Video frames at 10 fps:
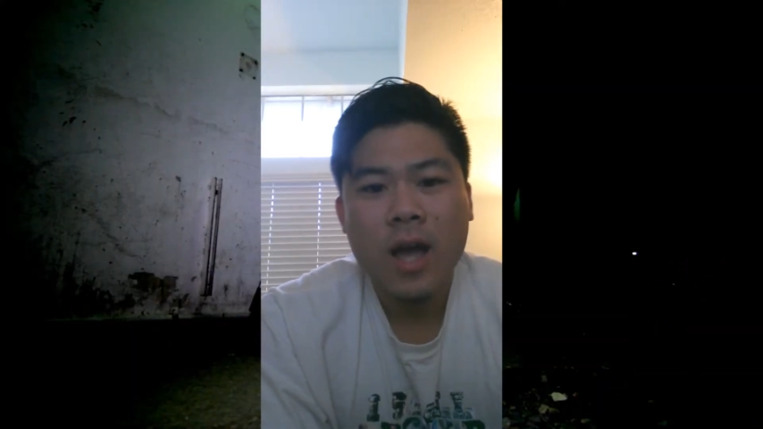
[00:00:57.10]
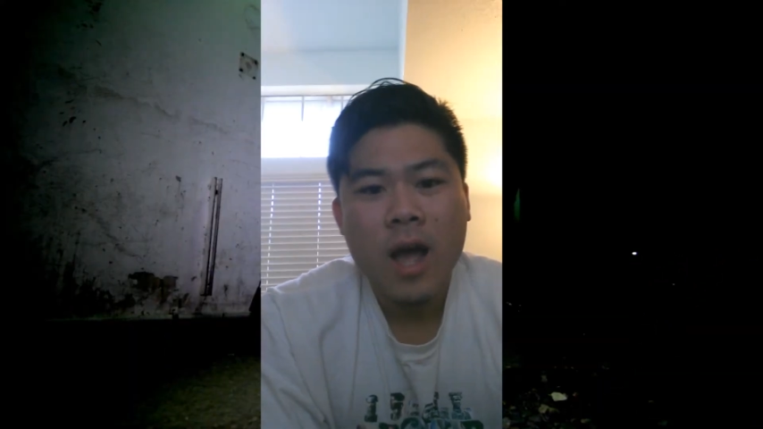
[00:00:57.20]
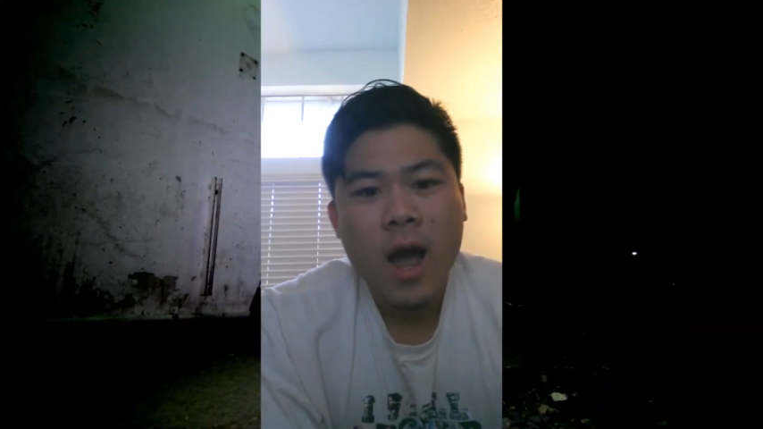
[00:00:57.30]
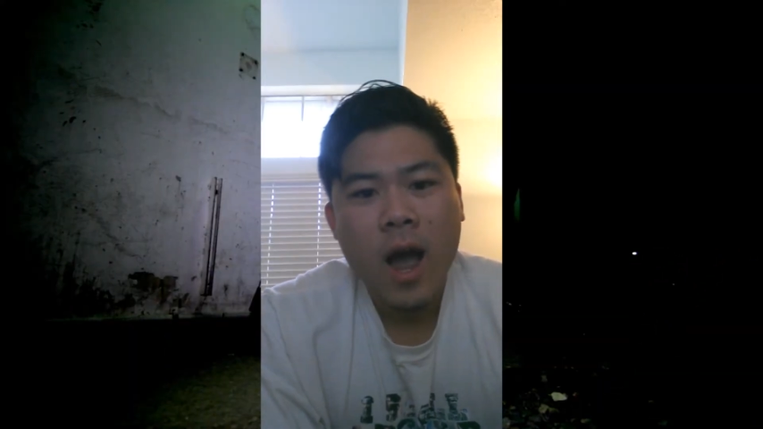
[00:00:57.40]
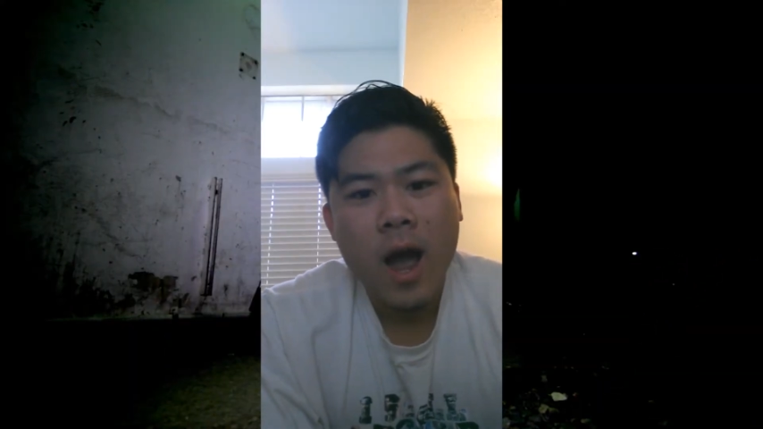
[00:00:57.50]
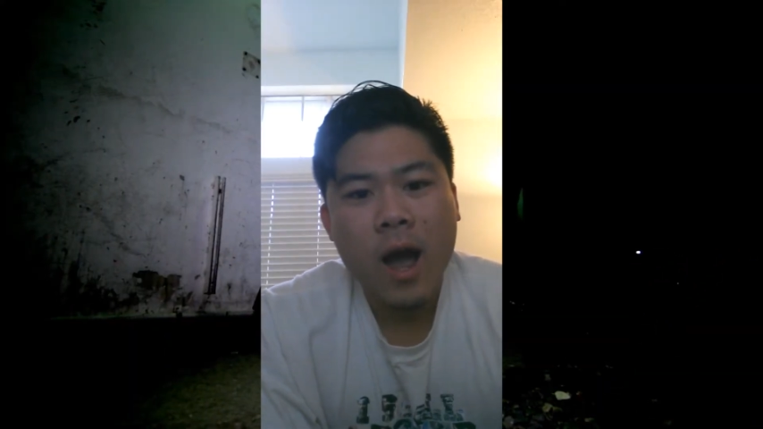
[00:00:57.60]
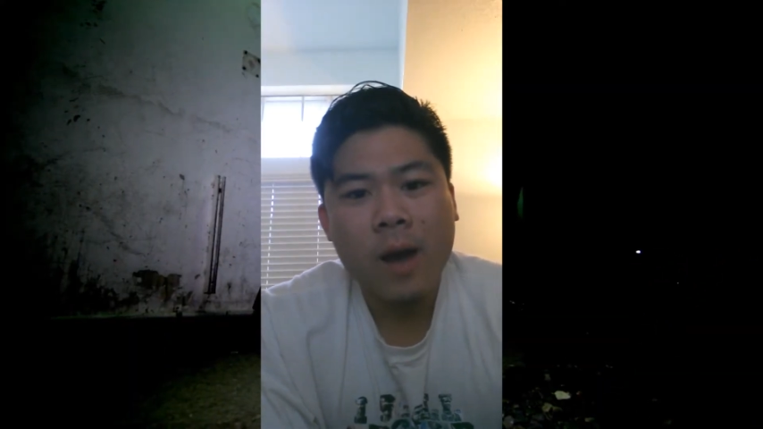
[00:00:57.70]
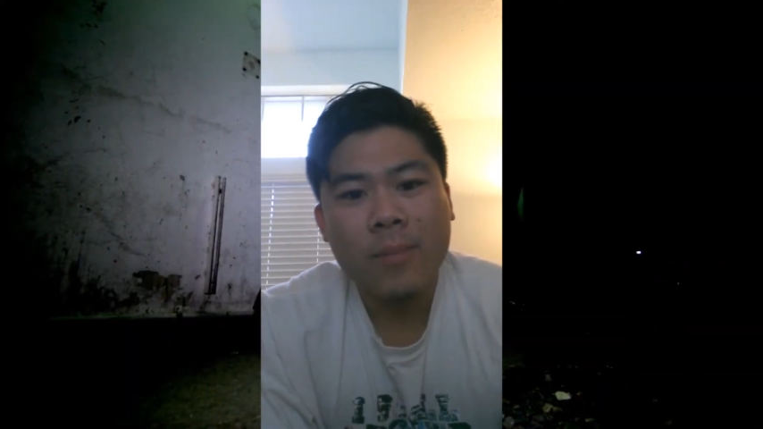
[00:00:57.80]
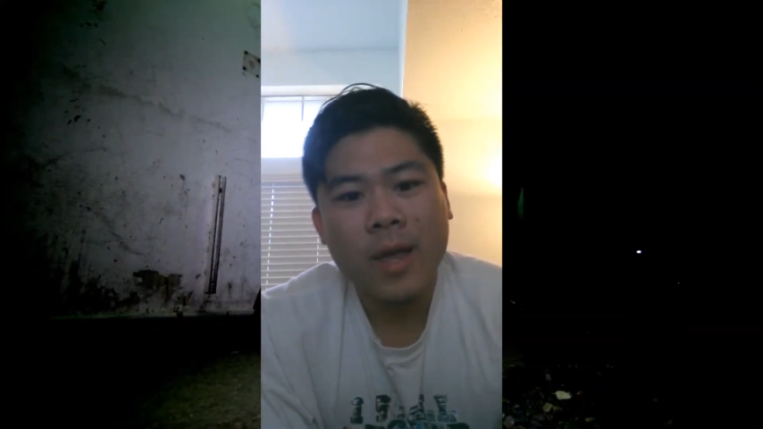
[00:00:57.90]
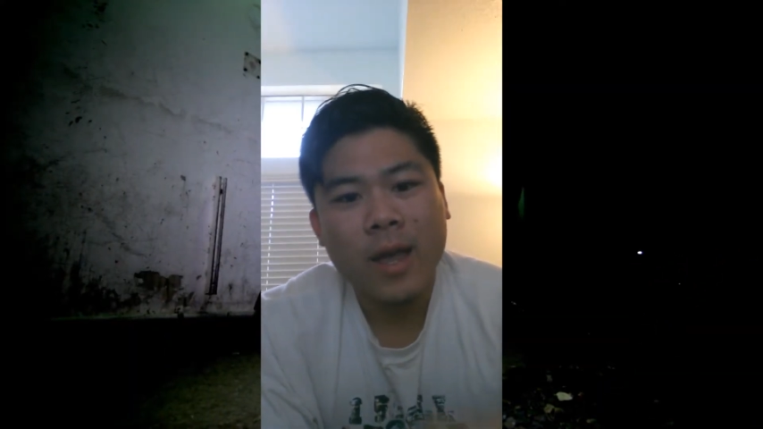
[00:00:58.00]

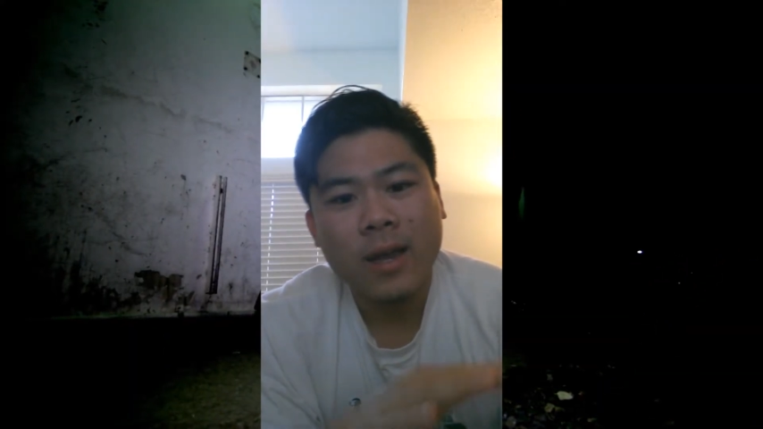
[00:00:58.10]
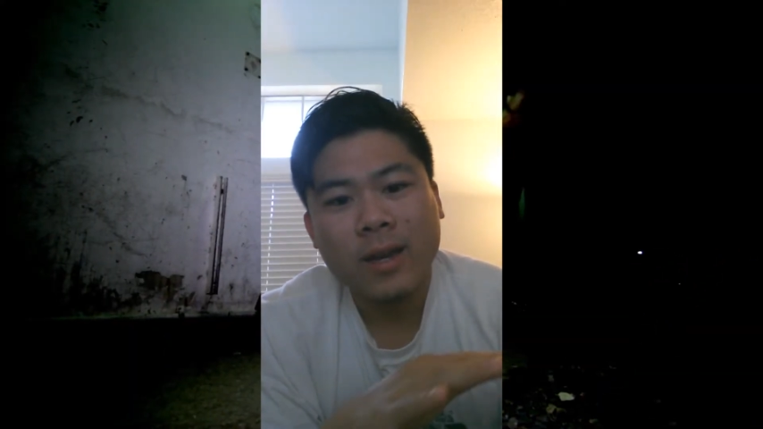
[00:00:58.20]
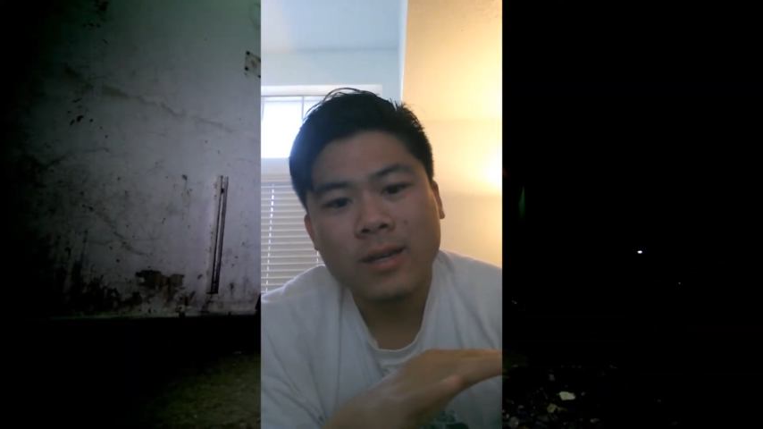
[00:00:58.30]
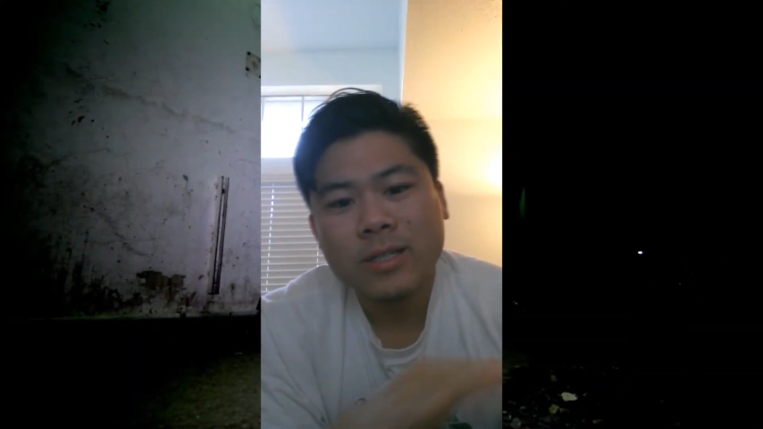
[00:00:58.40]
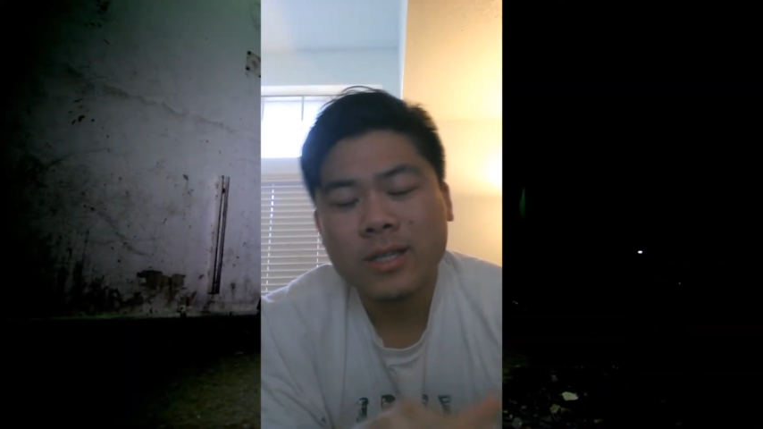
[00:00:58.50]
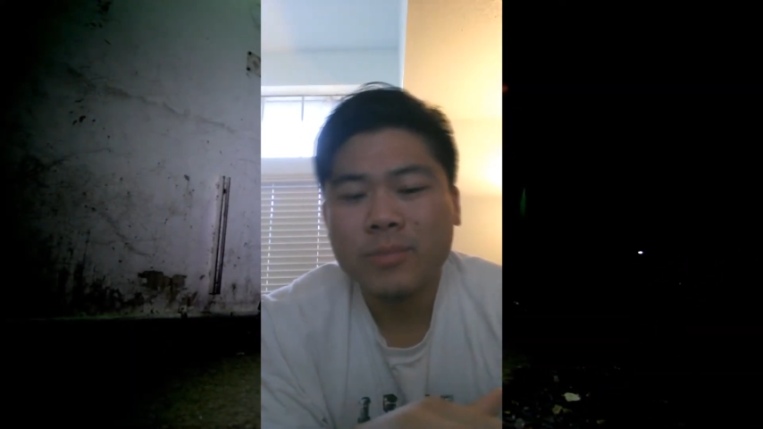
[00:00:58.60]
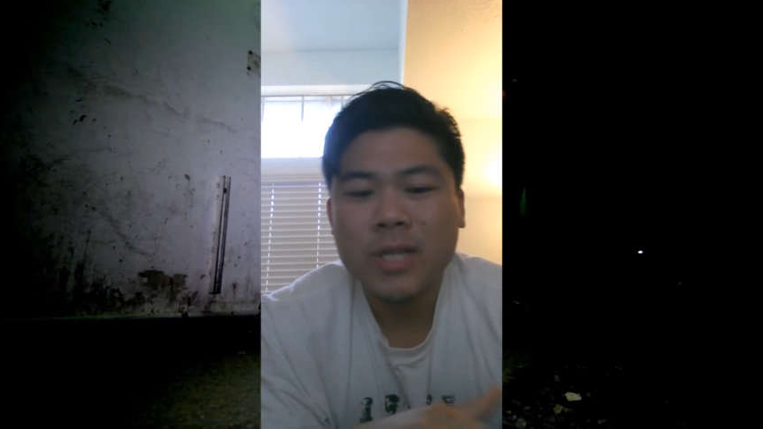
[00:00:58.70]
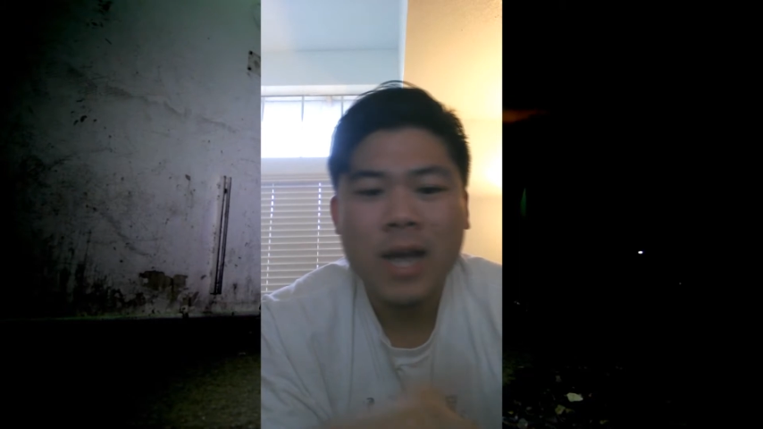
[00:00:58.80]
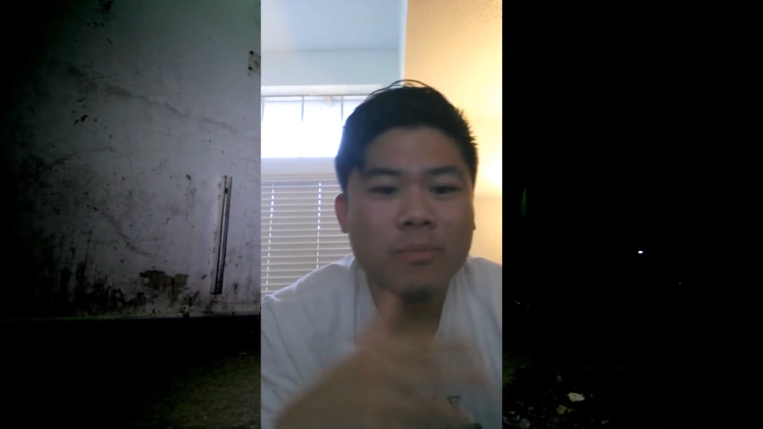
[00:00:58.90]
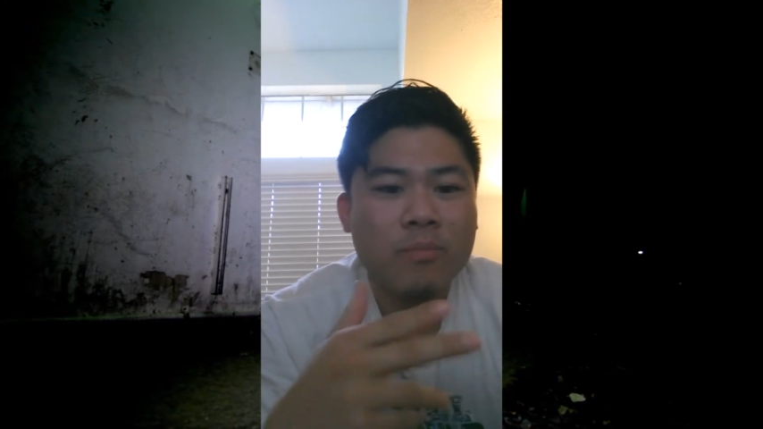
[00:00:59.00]
Um, and
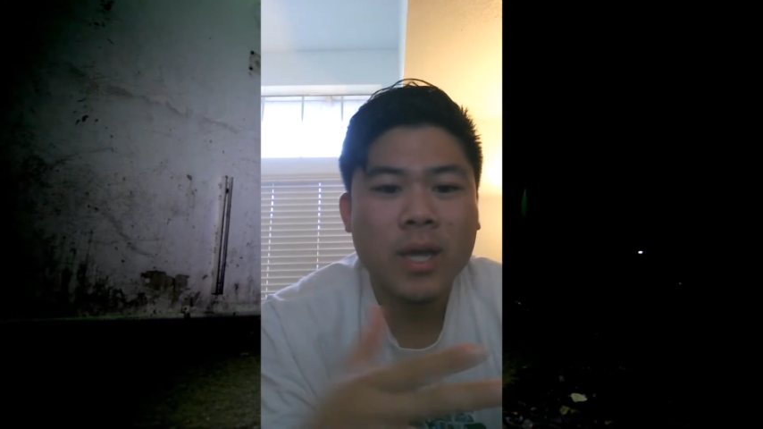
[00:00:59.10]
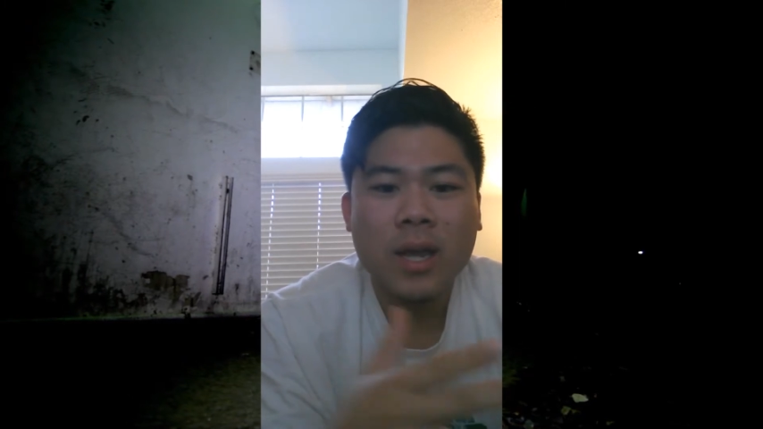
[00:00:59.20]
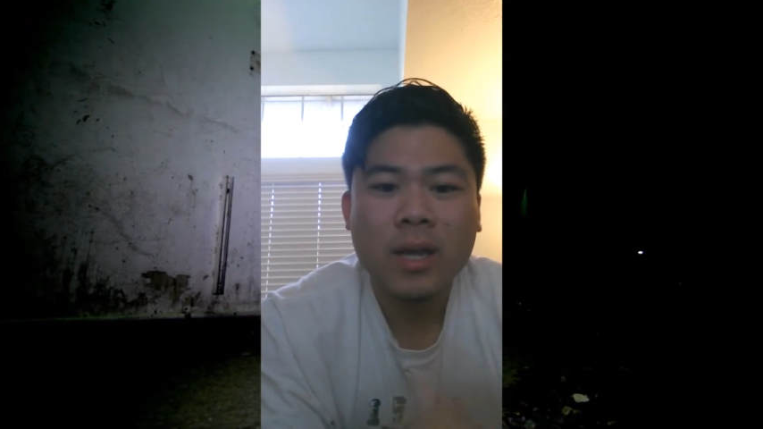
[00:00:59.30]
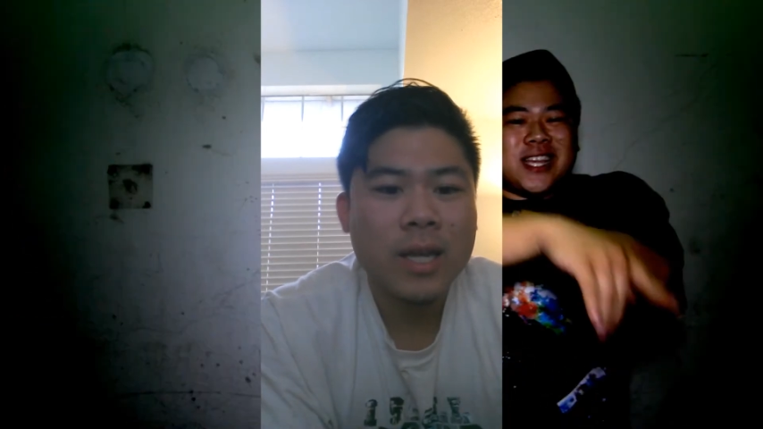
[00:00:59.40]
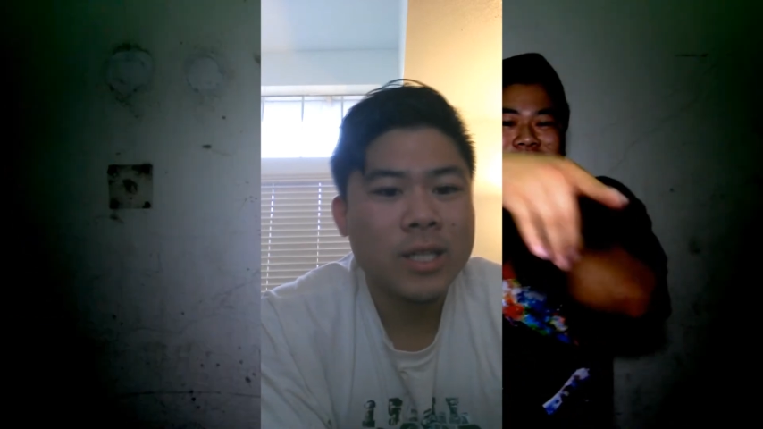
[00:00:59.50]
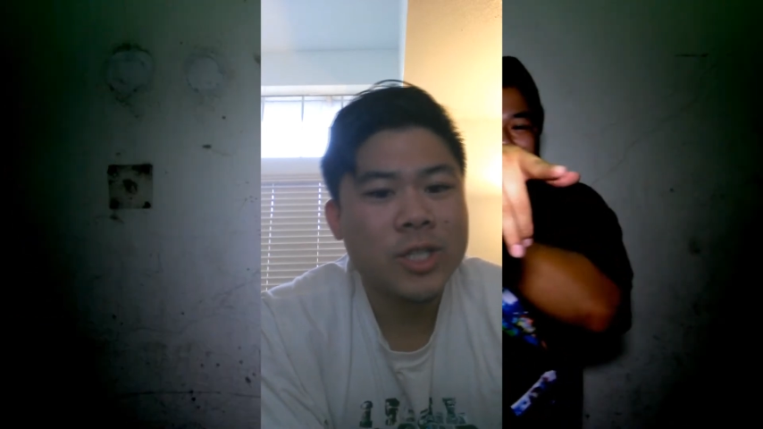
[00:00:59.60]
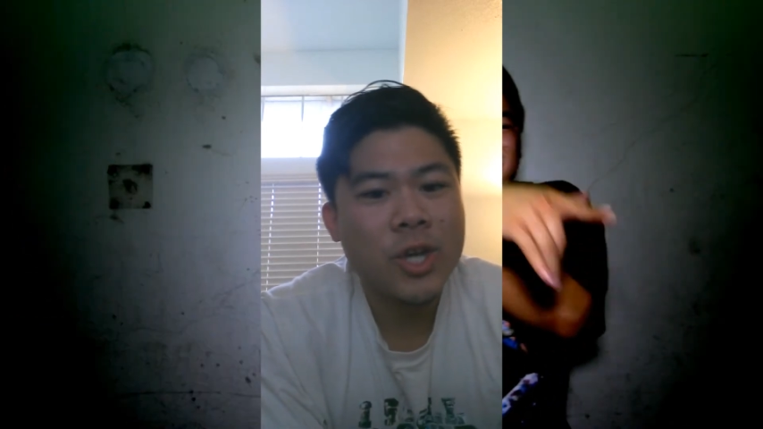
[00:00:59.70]
sometime beginning next year,